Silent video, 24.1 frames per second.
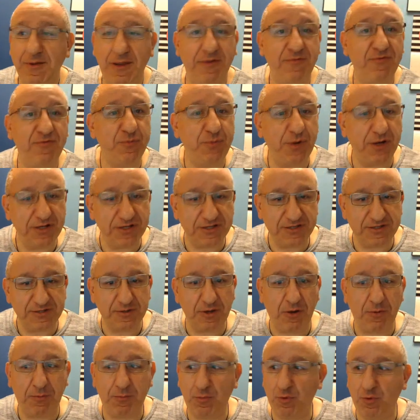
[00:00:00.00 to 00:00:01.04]
everybody's
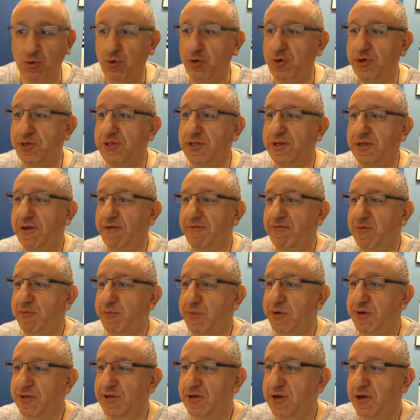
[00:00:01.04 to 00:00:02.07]
on board,
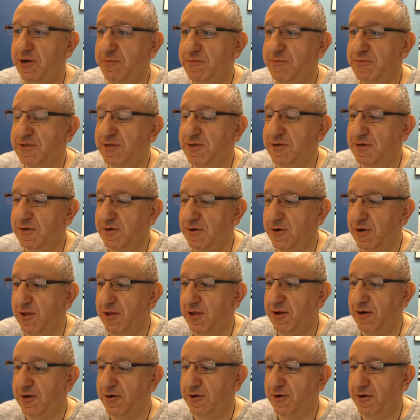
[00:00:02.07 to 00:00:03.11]
everybody comes
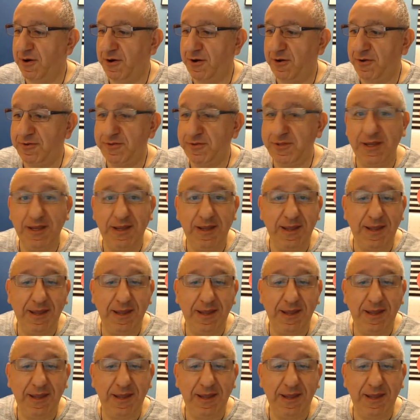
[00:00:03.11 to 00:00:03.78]
around.